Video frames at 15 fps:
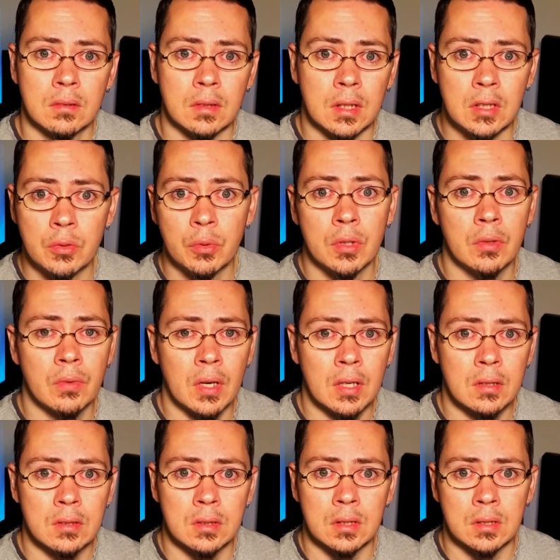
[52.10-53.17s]
into a
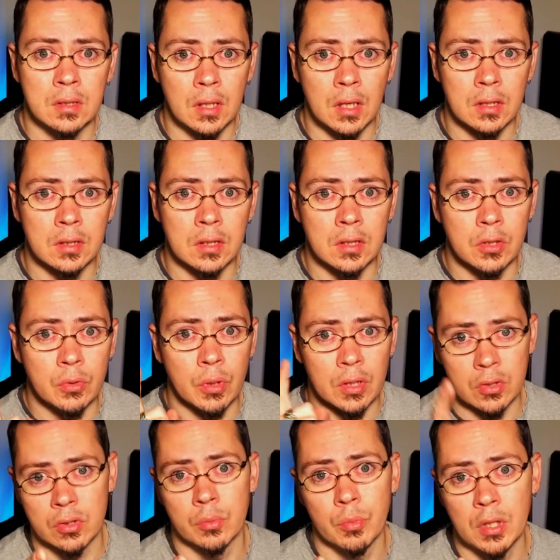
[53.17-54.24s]
device is costing you
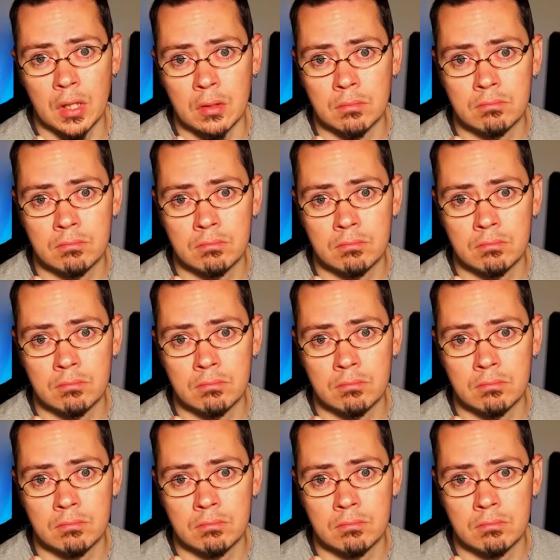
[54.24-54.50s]
extra money,